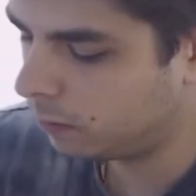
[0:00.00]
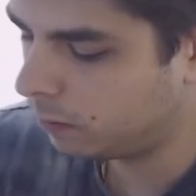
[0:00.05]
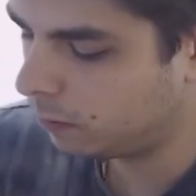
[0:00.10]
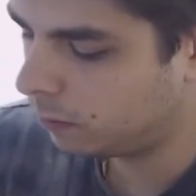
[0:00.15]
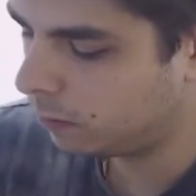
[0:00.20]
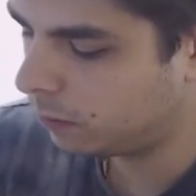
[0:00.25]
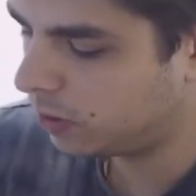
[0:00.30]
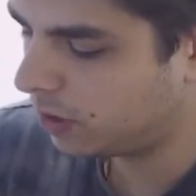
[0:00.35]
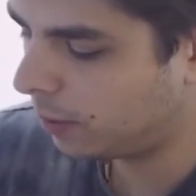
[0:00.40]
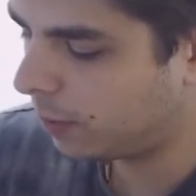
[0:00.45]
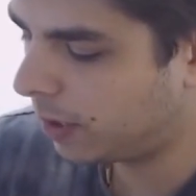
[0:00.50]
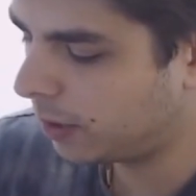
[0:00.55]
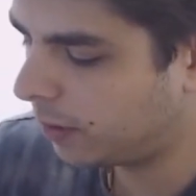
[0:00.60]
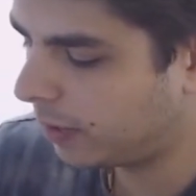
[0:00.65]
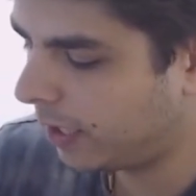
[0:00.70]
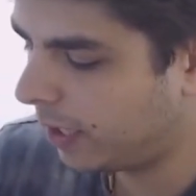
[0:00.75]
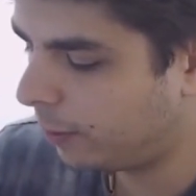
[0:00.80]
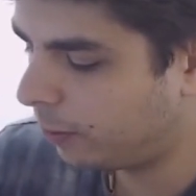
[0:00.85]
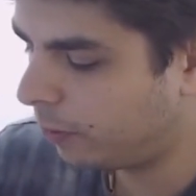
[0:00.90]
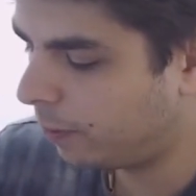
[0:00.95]
some other
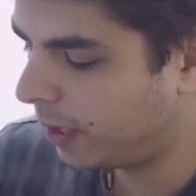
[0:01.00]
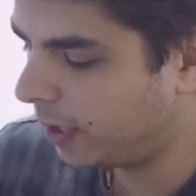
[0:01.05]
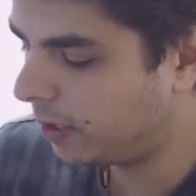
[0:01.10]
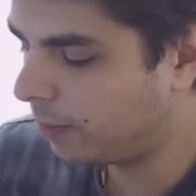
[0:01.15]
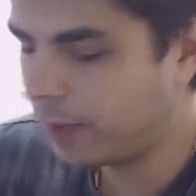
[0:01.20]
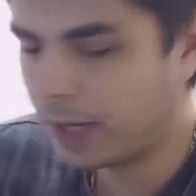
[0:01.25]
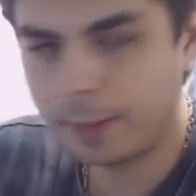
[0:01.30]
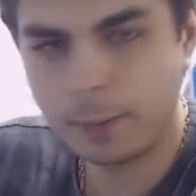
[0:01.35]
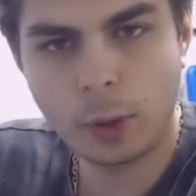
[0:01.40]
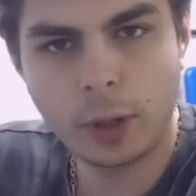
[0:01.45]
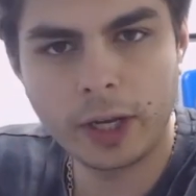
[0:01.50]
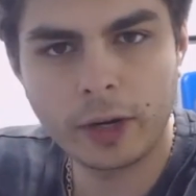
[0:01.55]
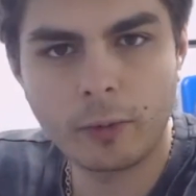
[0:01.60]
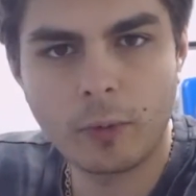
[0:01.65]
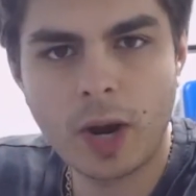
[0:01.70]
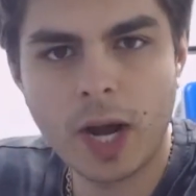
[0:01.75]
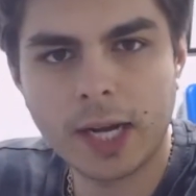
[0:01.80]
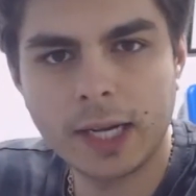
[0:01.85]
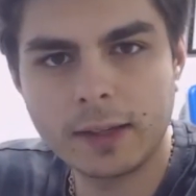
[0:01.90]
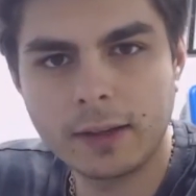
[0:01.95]
games made demanding, like
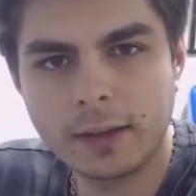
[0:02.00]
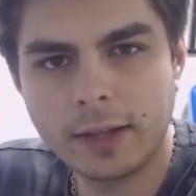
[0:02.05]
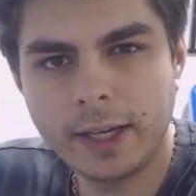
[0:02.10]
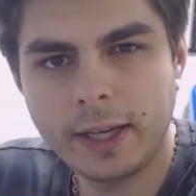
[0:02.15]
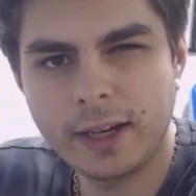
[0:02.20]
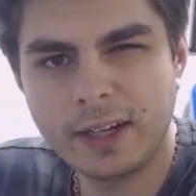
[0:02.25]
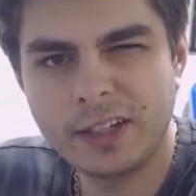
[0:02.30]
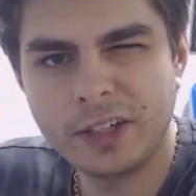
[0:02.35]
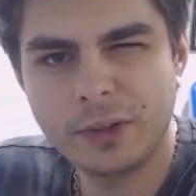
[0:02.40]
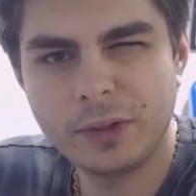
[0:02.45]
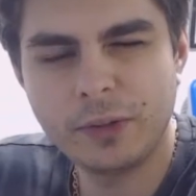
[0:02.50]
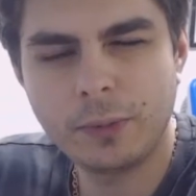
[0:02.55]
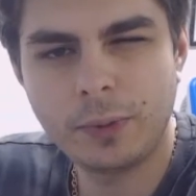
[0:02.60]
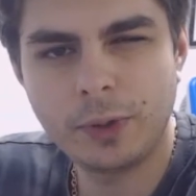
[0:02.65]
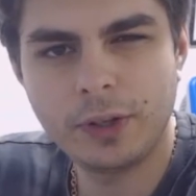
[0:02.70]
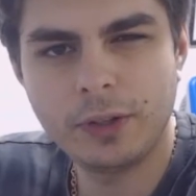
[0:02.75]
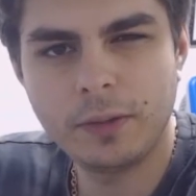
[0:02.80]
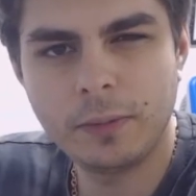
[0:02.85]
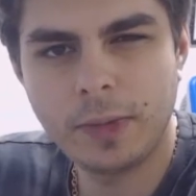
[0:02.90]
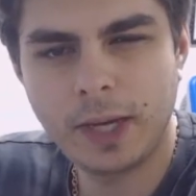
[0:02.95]
Rocket League, I know it's
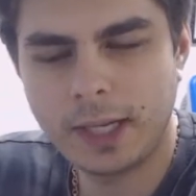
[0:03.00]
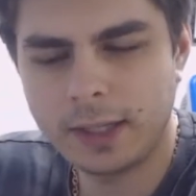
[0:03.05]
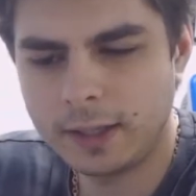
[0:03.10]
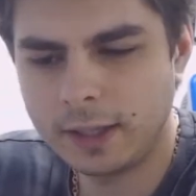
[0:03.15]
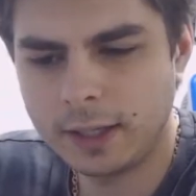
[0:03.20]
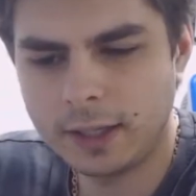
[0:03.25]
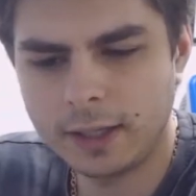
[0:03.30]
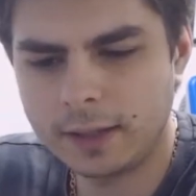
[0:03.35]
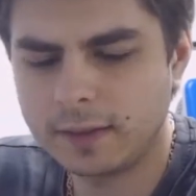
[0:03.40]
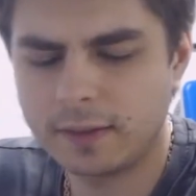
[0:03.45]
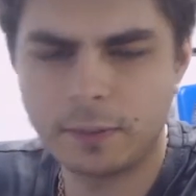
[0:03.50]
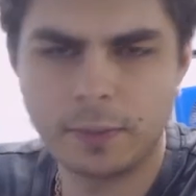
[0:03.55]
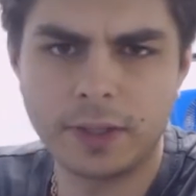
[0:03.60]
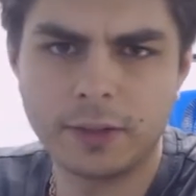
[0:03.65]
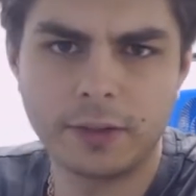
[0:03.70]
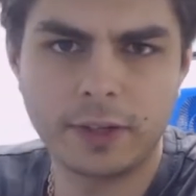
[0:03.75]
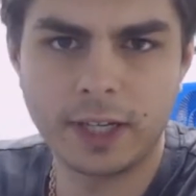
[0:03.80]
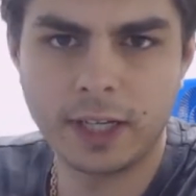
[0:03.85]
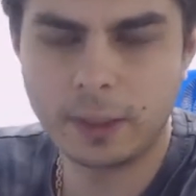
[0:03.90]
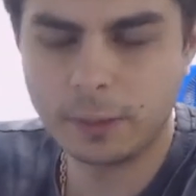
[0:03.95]
pretty demanding, and some
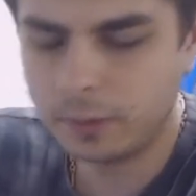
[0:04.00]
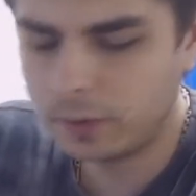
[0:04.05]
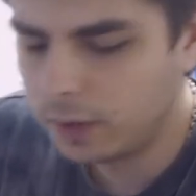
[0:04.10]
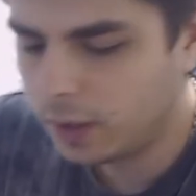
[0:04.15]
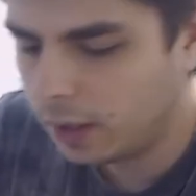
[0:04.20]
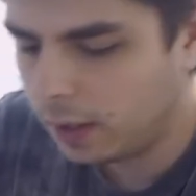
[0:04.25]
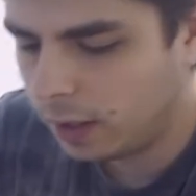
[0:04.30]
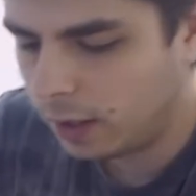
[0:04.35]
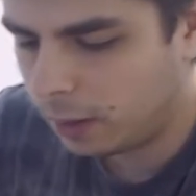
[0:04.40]
other games.